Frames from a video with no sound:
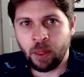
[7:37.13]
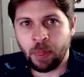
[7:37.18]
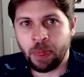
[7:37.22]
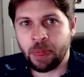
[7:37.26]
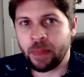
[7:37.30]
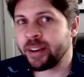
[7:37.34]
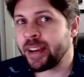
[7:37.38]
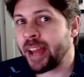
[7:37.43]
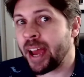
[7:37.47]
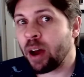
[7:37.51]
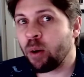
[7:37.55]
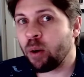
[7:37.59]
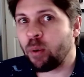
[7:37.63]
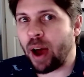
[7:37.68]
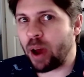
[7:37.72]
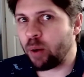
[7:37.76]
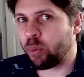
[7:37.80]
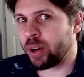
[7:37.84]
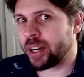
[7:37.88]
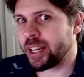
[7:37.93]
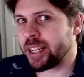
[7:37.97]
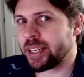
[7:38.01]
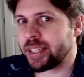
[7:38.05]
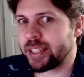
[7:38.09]
Now, I
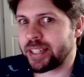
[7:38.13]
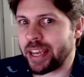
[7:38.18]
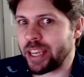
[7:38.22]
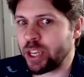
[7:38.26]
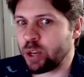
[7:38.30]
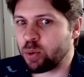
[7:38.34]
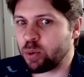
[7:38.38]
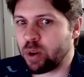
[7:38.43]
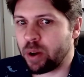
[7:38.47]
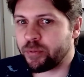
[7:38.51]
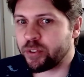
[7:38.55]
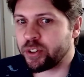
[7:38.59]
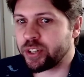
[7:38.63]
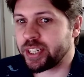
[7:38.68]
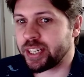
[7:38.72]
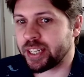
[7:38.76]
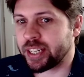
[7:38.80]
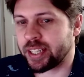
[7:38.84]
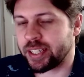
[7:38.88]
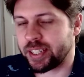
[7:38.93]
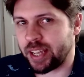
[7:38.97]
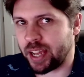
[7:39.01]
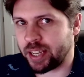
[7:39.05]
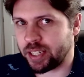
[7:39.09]
want to set you up for
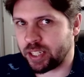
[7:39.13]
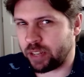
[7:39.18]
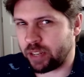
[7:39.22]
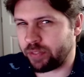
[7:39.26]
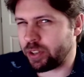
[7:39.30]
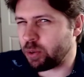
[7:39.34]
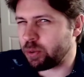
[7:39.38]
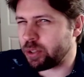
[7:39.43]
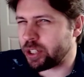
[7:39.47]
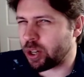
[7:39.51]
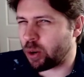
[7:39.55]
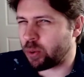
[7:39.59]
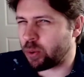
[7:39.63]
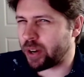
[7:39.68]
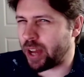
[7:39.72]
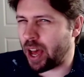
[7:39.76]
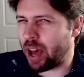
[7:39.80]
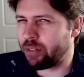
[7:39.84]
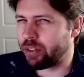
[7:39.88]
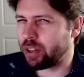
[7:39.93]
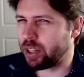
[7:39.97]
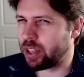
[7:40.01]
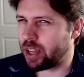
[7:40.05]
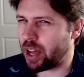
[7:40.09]
success if you don't
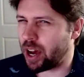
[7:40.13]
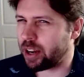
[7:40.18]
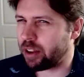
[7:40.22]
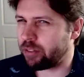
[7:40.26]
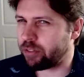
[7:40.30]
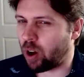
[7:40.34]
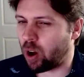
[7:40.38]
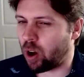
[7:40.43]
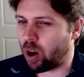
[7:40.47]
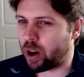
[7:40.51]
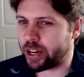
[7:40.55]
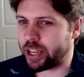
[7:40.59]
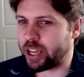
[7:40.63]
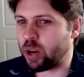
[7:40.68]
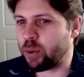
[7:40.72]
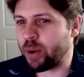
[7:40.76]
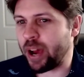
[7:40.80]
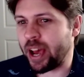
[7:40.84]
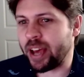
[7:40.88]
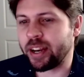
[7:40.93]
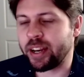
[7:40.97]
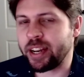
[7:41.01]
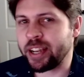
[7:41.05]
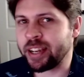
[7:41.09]
have a lot of audio
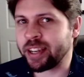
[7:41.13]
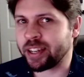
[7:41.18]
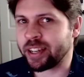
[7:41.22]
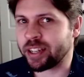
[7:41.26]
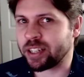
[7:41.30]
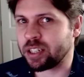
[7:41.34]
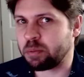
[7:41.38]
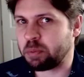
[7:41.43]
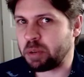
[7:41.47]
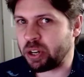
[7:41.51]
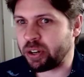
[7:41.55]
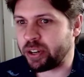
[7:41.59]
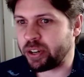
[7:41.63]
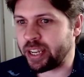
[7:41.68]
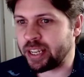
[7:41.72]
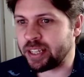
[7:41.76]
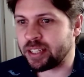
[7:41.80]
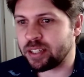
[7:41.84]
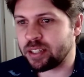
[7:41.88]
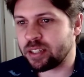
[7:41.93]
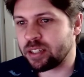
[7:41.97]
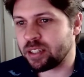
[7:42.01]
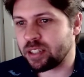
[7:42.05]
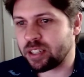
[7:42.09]
editing experience.
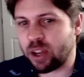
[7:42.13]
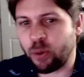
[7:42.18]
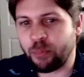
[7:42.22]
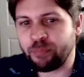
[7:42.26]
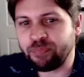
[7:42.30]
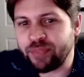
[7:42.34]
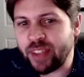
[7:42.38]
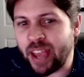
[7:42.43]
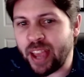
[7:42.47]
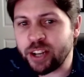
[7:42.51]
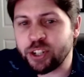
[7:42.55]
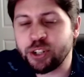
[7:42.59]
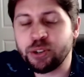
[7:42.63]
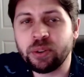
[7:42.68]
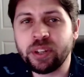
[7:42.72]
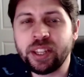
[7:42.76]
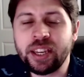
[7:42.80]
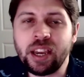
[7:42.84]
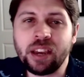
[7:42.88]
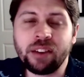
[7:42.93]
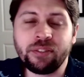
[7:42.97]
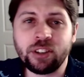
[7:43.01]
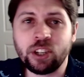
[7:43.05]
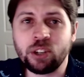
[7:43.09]
So
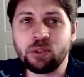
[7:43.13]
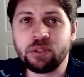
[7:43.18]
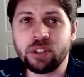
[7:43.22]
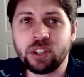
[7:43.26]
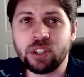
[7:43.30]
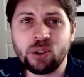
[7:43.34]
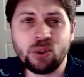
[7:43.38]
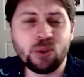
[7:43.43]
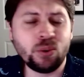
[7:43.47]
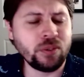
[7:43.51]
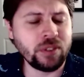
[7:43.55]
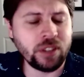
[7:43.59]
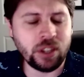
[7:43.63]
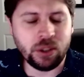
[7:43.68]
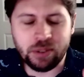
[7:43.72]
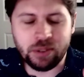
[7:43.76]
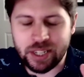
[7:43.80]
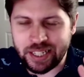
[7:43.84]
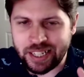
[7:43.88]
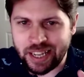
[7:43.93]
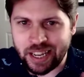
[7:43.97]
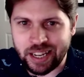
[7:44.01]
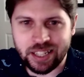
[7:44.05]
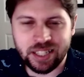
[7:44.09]
naturally, if you do, you can
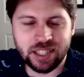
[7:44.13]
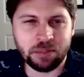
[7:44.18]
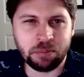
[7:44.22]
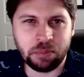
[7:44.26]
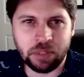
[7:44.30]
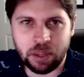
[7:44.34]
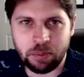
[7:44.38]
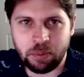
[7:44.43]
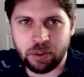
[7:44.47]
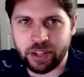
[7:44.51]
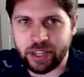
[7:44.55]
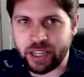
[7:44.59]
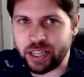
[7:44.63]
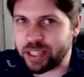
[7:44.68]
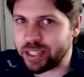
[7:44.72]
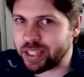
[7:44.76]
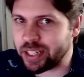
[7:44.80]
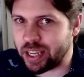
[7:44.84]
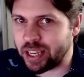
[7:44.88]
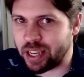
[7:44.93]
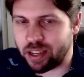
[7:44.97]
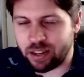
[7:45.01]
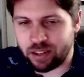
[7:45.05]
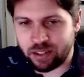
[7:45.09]
take some liberties
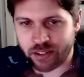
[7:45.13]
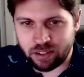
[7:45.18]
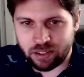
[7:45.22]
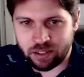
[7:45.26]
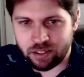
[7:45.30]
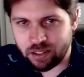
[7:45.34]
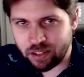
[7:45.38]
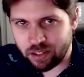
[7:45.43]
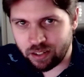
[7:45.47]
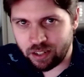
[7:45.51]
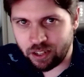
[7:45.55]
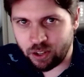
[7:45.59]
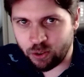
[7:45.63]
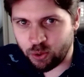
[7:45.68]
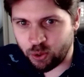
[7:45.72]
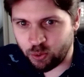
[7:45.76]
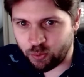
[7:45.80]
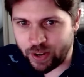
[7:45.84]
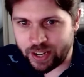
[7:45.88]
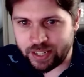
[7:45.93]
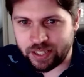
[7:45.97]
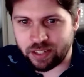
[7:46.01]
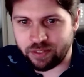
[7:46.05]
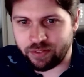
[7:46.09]
in, the
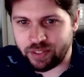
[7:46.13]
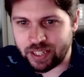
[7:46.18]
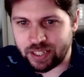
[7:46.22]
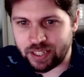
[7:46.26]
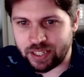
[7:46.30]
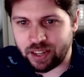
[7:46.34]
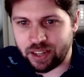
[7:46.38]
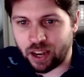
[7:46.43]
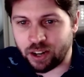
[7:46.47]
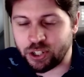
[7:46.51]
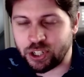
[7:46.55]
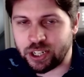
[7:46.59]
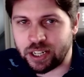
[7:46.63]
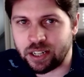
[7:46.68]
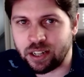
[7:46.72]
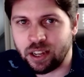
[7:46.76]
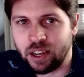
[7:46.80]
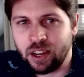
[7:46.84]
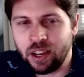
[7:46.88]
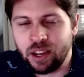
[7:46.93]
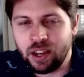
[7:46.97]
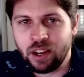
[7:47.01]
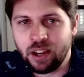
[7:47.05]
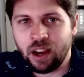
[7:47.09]
rest of this section.
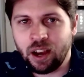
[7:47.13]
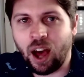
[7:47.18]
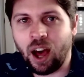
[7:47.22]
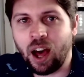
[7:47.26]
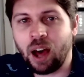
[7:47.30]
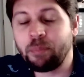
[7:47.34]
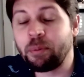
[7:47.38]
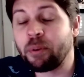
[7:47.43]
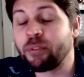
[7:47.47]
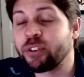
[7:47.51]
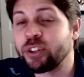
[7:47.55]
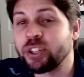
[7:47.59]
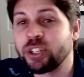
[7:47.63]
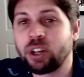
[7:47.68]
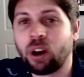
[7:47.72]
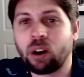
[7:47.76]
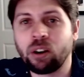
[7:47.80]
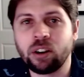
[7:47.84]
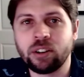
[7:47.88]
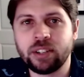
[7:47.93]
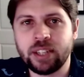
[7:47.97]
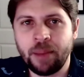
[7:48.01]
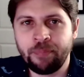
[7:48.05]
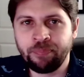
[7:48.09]
But for
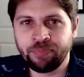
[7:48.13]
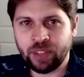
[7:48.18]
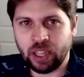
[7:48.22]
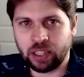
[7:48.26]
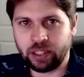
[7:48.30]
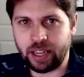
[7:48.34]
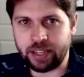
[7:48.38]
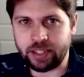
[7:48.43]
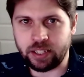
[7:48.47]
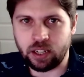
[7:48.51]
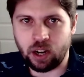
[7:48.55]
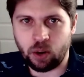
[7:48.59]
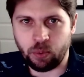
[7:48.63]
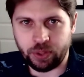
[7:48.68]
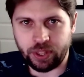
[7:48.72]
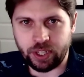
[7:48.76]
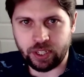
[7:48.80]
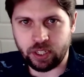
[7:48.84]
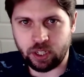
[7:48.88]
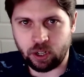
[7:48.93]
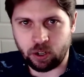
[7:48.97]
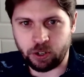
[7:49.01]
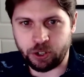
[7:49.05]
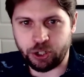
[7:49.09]
starters, let's start with a
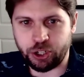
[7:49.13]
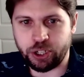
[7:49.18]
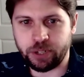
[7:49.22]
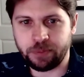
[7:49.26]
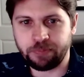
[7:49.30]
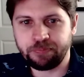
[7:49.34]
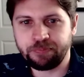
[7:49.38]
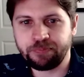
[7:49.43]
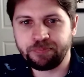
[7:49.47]
search.